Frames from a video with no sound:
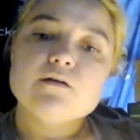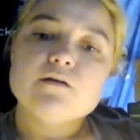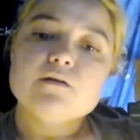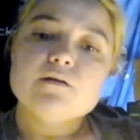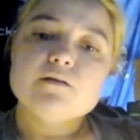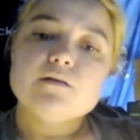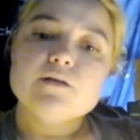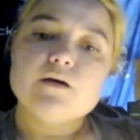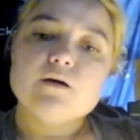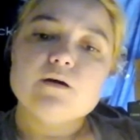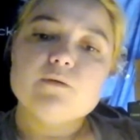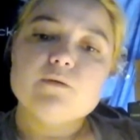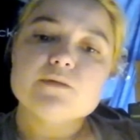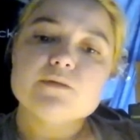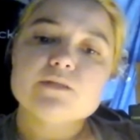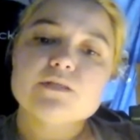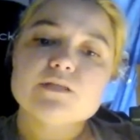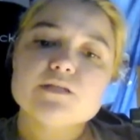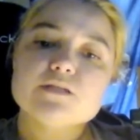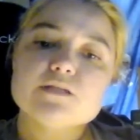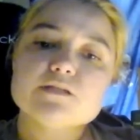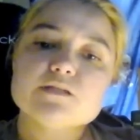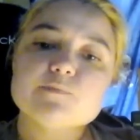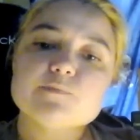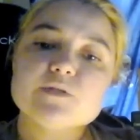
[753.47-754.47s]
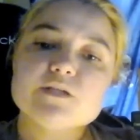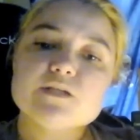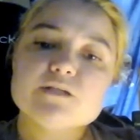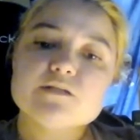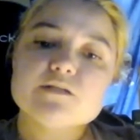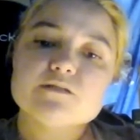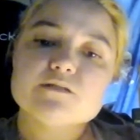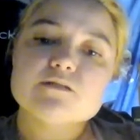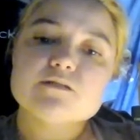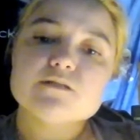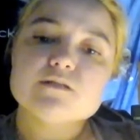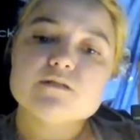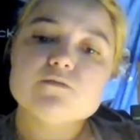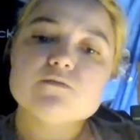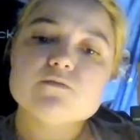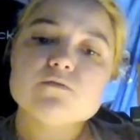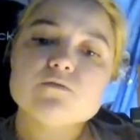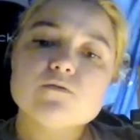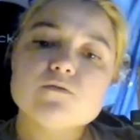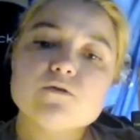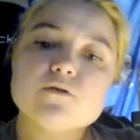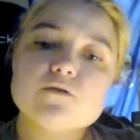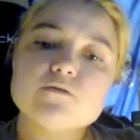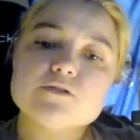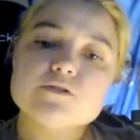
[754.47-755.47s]
Now with these being single
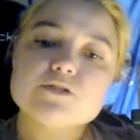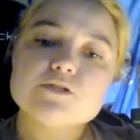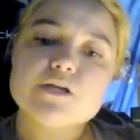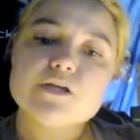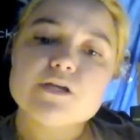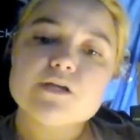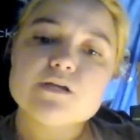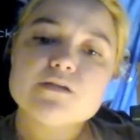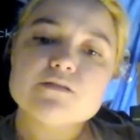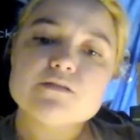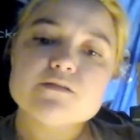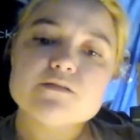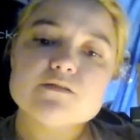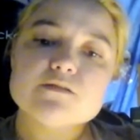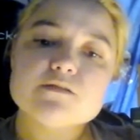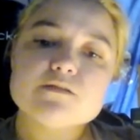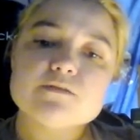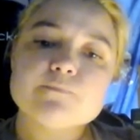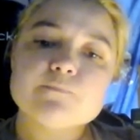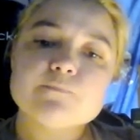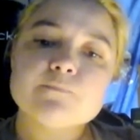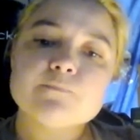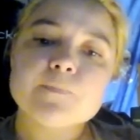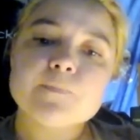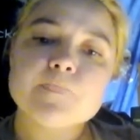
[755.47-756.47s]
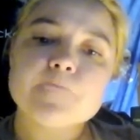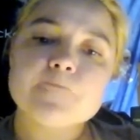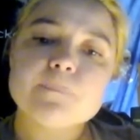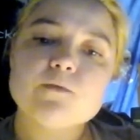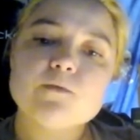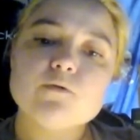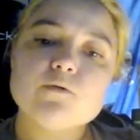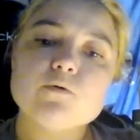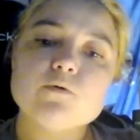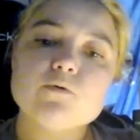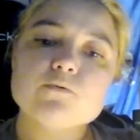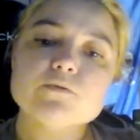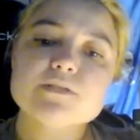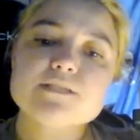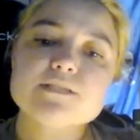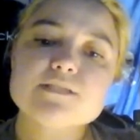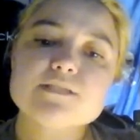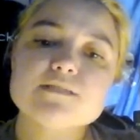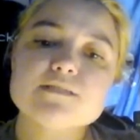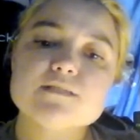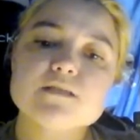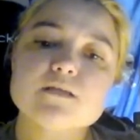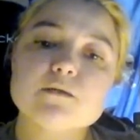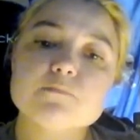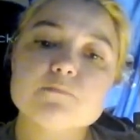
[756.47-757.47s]
crochets, you only
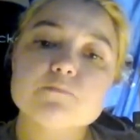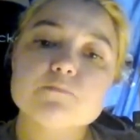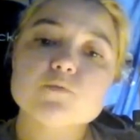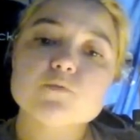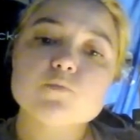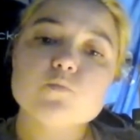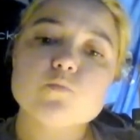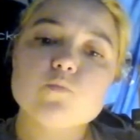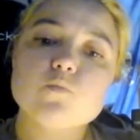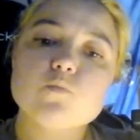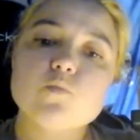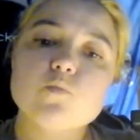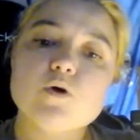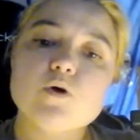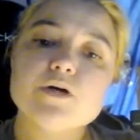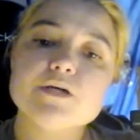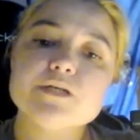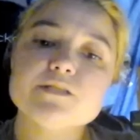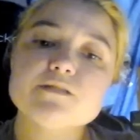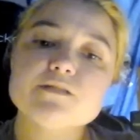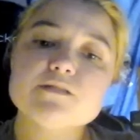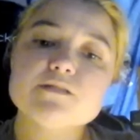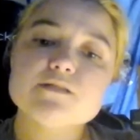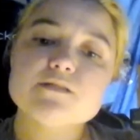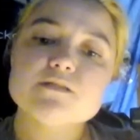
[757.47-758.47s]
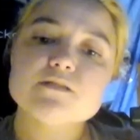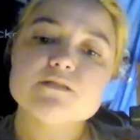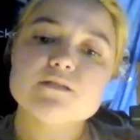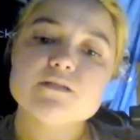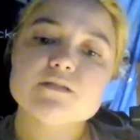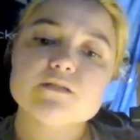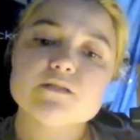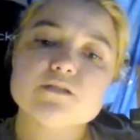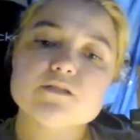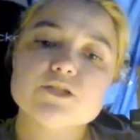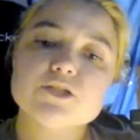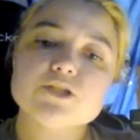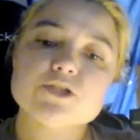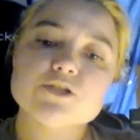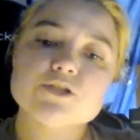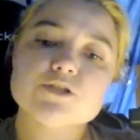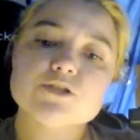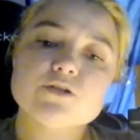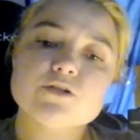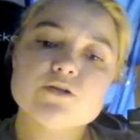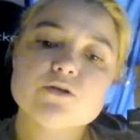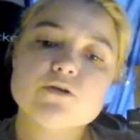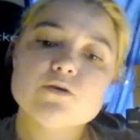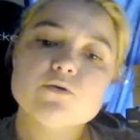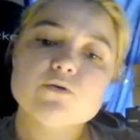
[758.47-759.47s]
skipped one stitch
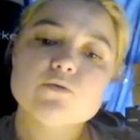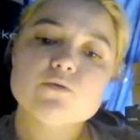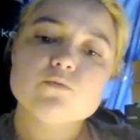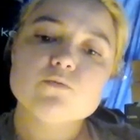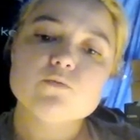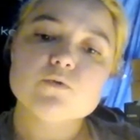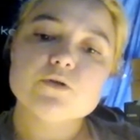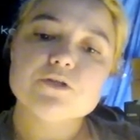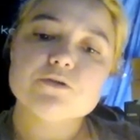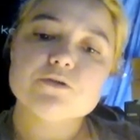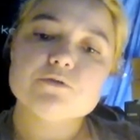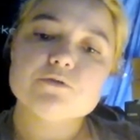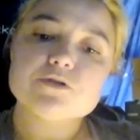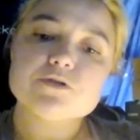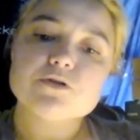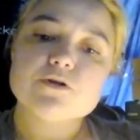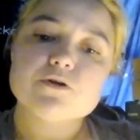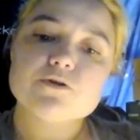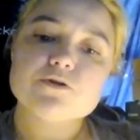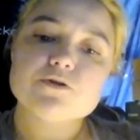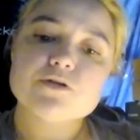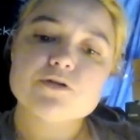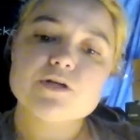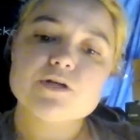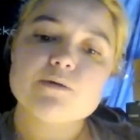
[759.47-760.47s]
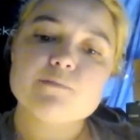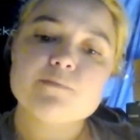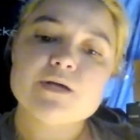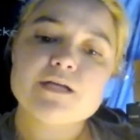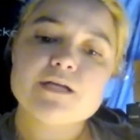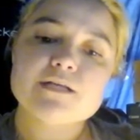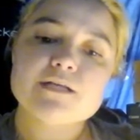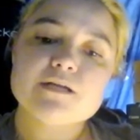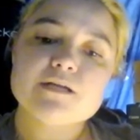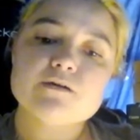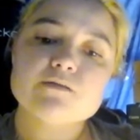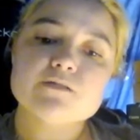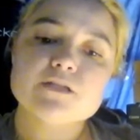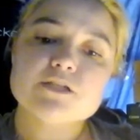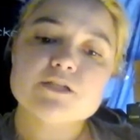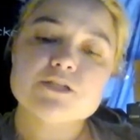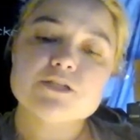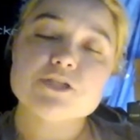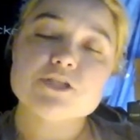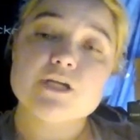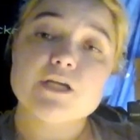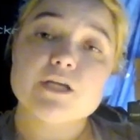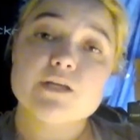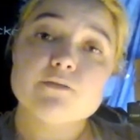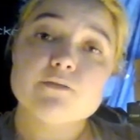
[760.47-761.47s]
when you turn to come back down that
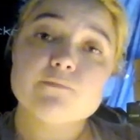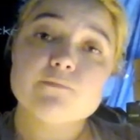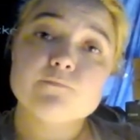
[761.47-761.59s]
chain.